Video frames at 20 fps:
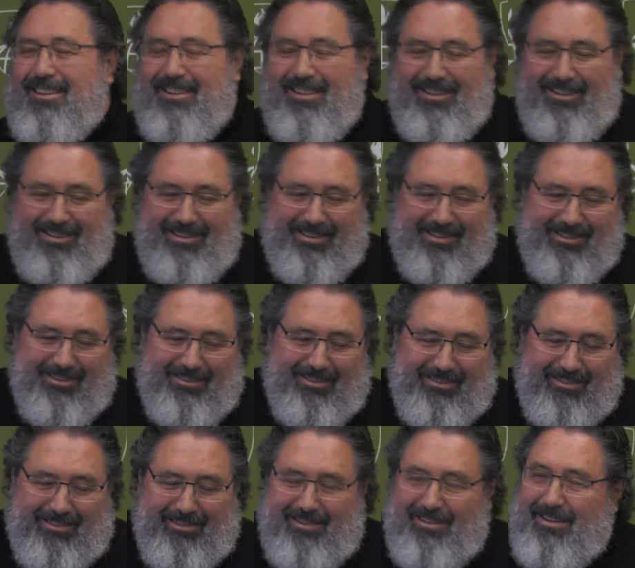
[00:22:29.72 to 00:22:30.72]

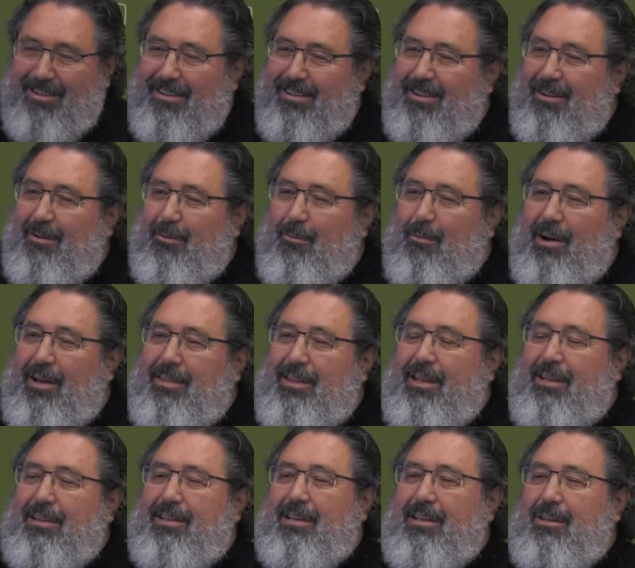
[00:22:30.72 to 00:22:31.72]
So what
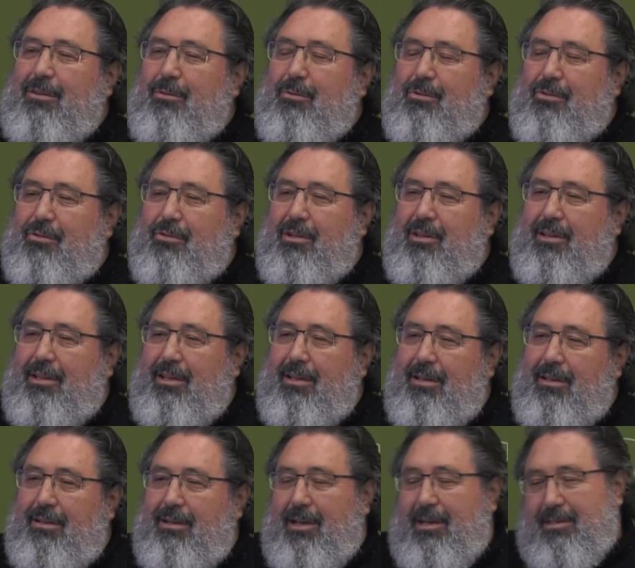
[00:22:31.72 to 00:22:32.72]
the industry
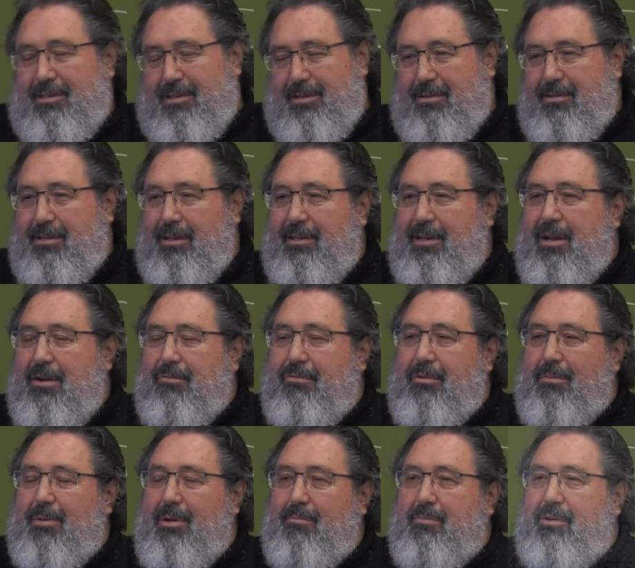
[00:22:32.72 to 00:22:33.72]
did, and certainly I
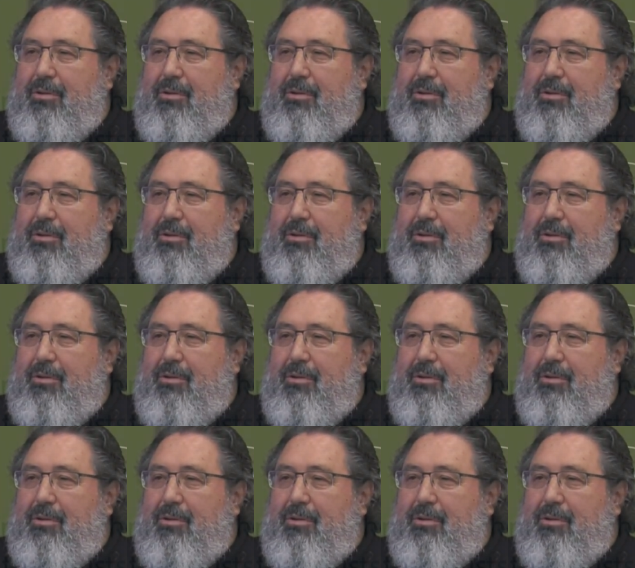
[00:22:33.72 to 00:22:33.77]
remember